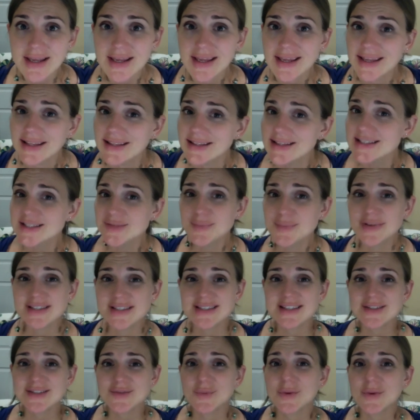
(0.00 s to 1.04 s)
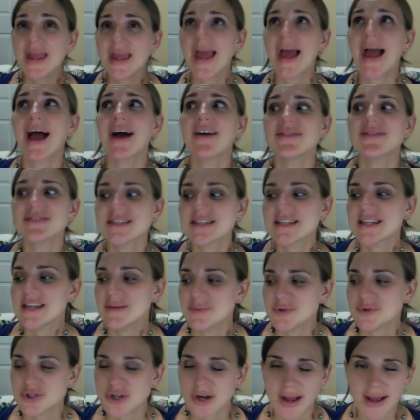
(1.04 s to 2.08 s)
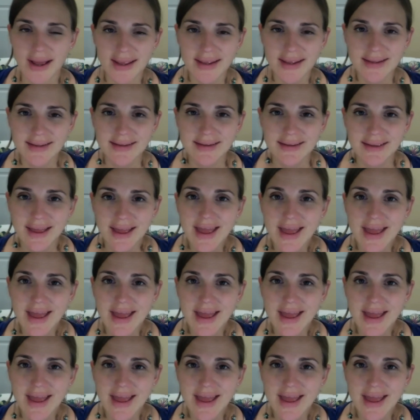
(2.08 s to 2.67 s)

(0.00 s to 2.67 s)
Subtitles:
In this business, we have to keep trying